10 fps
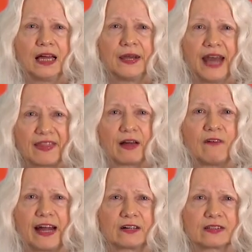Another
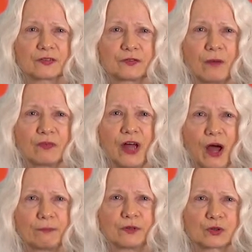virus from the
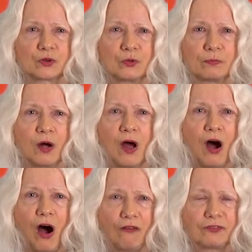herpes group,
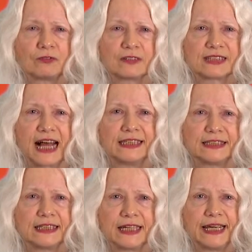often
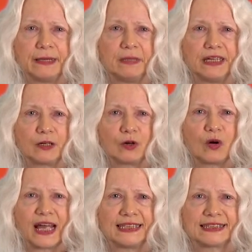resulting in
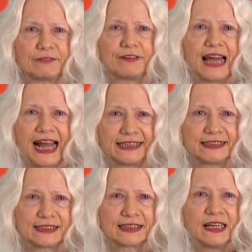
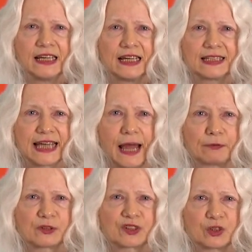meningoencephalitis, is a
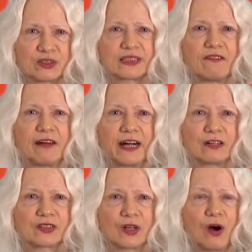herpes zoster
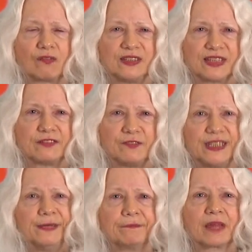virus or
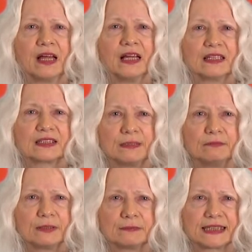VZV.
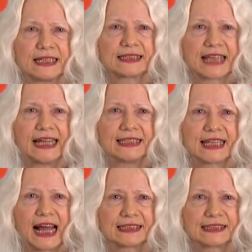Symptoms and signs
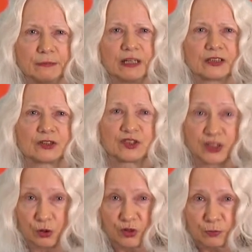are similar to
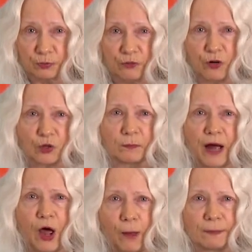those provoked
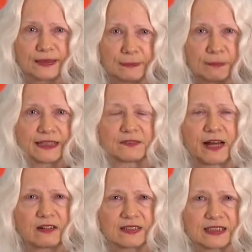by herpes simplex
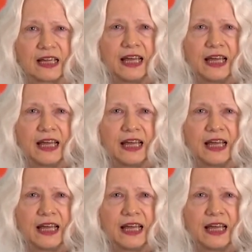virus,